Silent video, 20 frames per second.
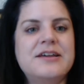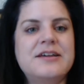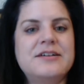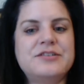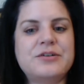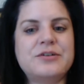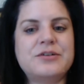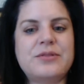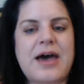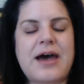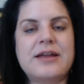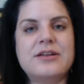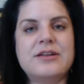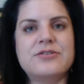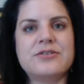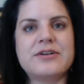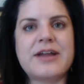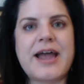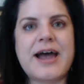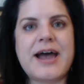so that
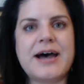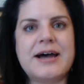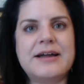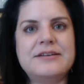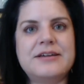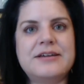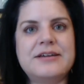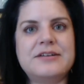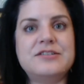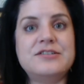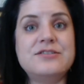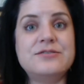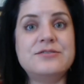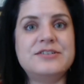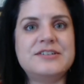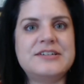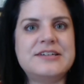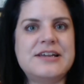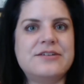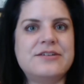your cat gets
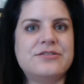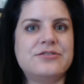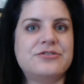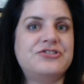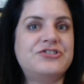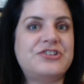used to either